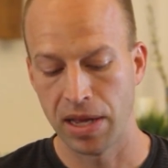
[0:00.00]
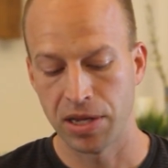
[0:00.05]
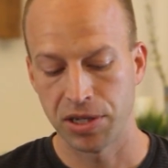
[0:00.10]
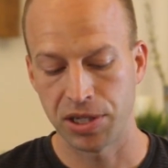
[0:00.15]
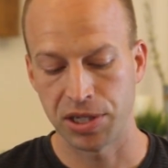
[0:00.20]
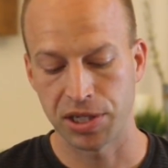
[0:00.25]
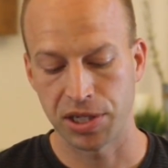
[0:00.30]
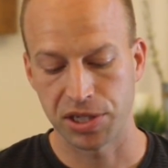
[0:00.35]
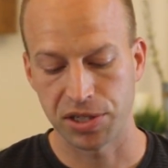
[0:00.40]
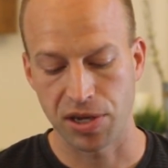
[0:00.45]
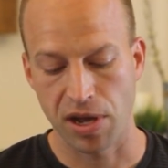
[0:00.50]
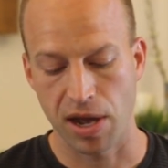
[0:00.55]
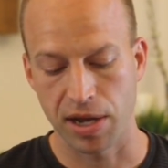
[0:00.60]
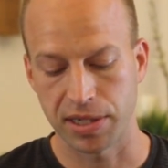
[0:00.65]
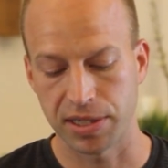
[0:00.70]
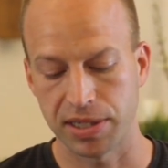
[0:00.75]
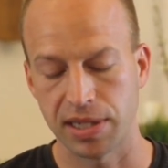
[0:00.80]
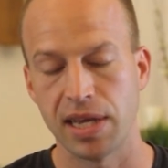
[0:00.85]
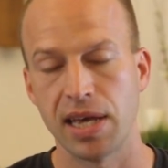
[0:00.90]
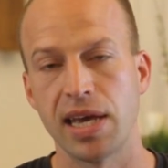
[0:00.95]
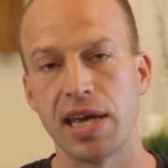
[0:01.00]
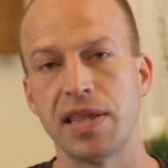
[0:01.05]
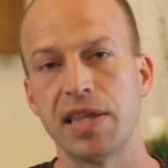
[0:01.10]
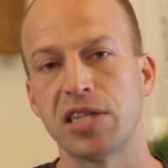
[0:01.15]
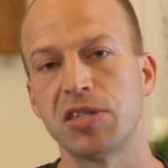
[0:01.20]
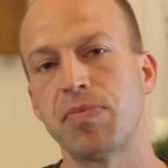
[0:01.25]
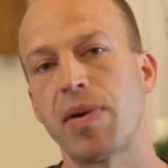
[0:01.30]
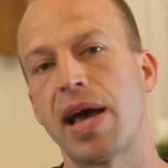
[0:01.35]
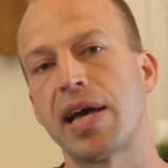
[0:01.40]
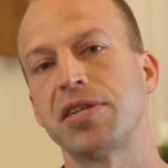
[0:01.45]
Jesus talks in
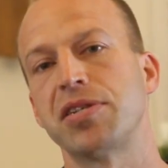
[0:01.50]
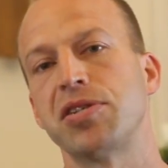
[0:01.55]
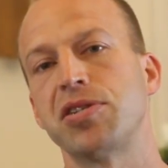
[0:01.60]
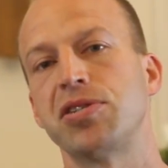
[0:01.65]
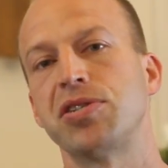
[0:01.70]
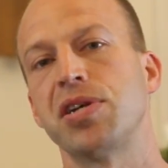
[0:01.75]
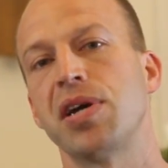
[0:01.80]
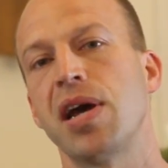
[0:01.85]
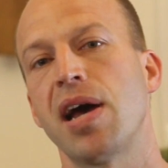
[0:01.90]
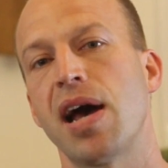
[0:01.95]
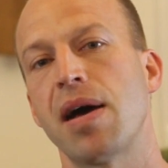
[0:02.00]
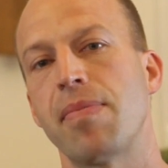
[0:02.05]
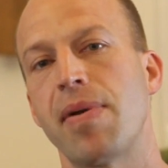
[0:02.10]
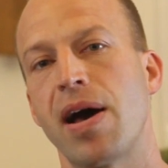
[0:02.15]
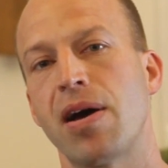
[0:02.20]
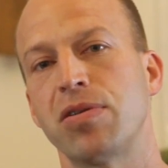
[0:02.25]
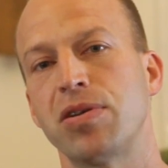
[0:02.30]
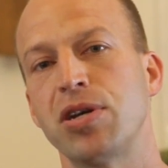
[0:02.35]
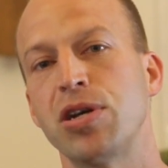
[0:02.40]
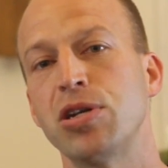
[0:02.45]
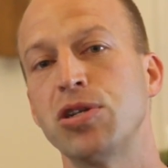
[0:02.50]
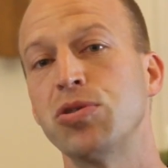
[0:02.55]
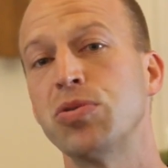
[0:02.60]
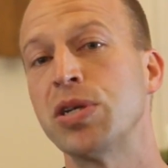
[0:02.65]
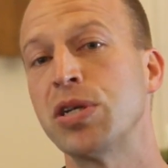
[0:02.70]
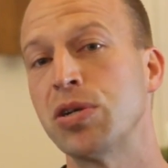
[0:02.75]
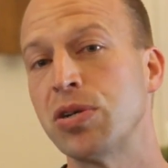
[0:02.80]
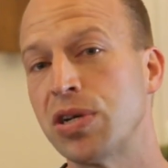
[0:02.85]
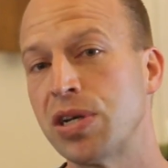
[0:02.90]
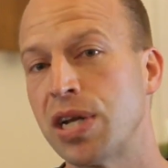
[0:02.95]
this passage about
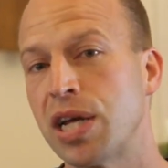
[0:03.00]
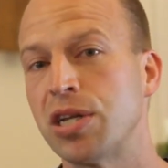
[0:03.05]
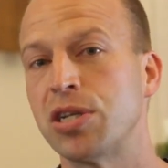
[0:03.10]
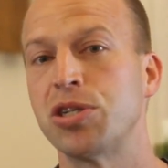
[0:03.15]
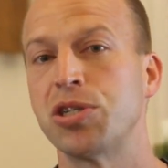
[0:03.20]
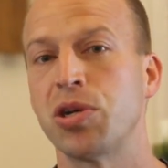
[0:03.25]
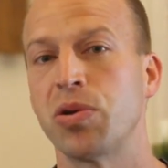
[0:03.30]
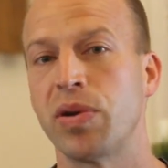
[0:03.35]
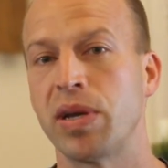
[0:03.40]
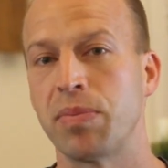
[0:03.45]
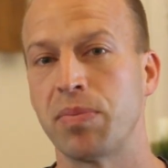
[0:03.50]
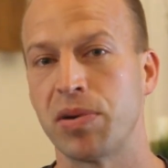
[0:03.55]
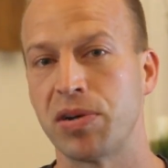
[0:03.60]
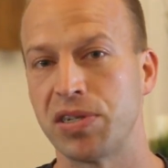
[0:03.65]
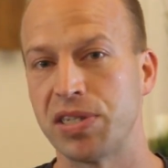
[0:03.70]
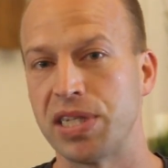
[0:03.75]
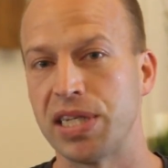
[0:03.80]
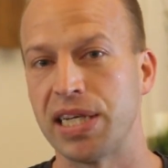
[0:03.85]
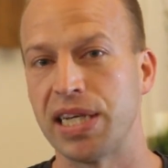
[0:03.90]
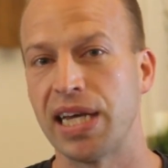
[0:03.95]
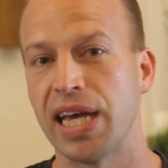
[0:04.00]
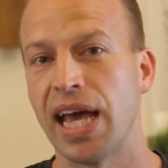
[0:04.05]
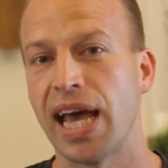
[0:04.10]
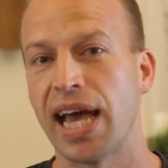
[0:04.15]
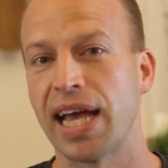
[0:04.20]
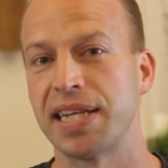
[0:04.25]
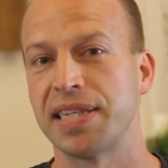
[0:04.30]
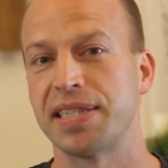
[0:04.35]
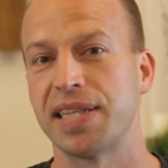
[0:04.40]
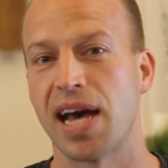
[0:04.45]
doing good and showing mercy
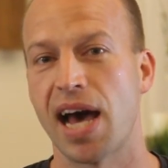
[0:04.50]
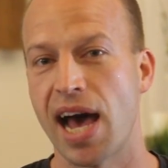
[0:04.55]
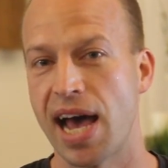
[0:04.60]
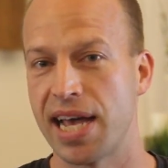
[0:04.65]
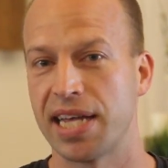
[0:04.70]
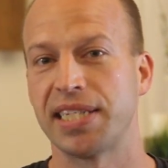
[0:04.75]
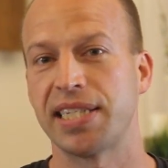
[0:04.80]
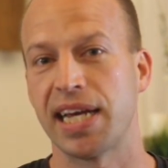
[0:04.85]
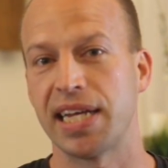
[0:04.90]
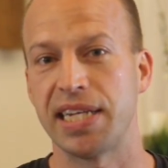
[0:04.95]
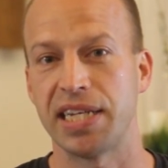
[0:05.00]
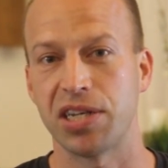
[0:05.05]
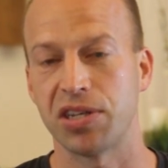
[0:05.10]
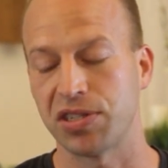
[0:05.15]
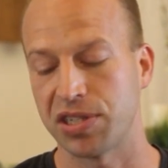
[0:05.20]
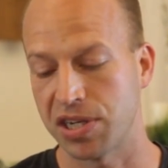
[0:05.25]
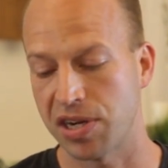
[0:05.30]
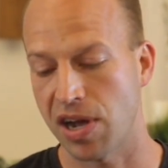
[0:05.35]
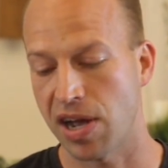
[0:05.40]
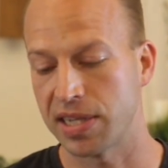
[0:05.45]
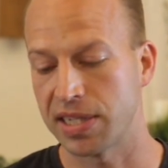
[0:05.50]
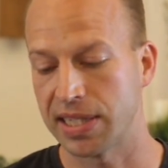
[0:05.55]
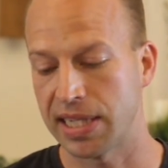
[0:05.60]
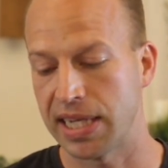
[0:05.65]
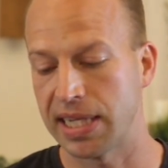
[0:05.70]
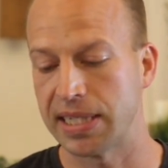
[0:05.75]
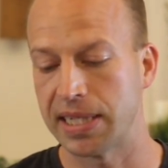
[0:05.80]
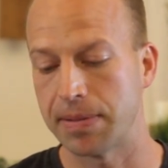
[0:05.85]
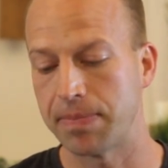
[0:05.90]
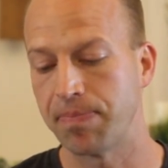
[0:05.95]
as the highest ideals in God's
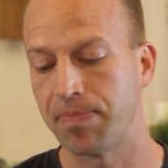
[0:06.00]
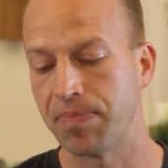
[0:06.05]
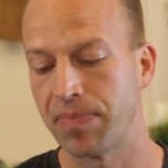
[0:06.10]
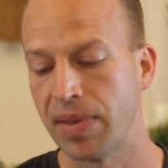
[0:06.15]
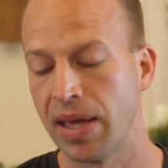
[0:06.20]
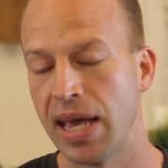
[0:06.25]
kingdom.